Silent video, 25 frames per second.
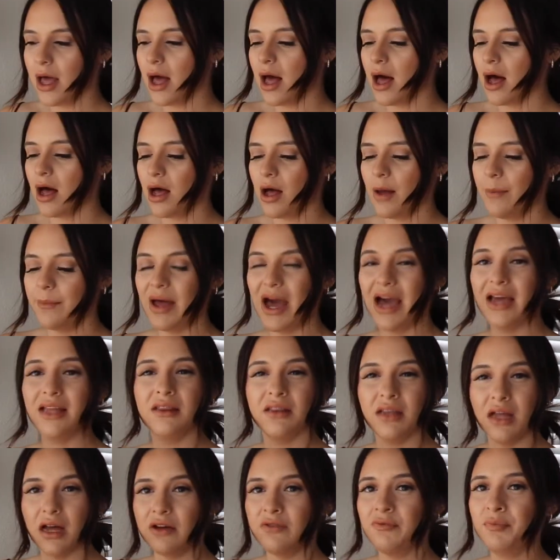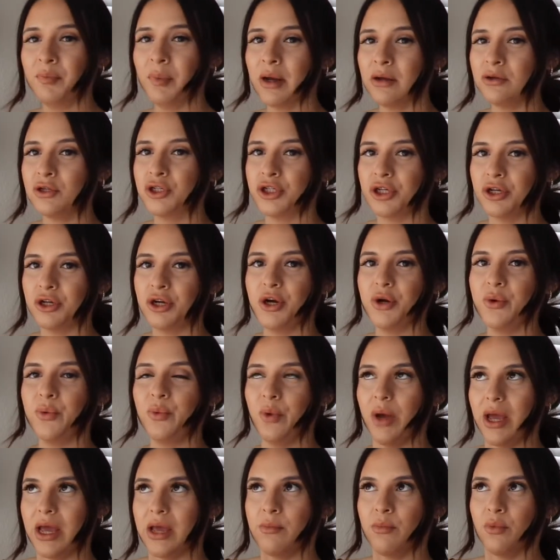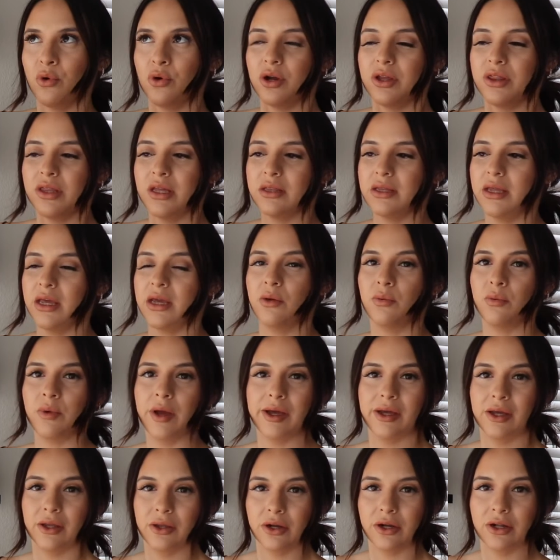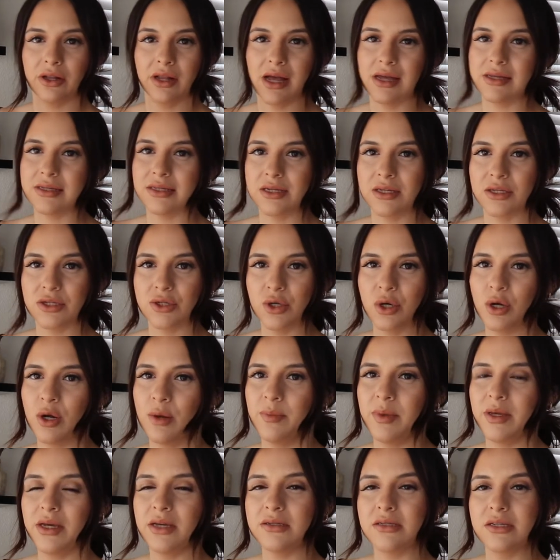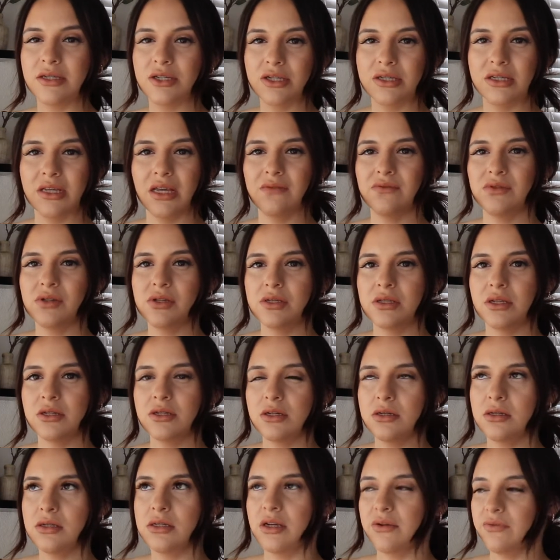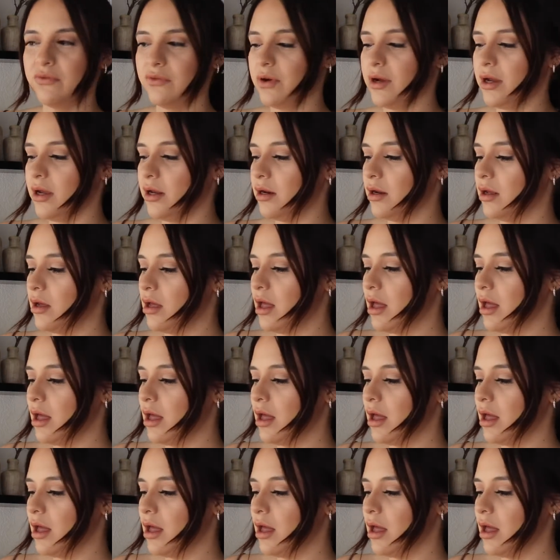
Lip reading: I love brown sugar way more than like regular classic syrup because it just gives it such a different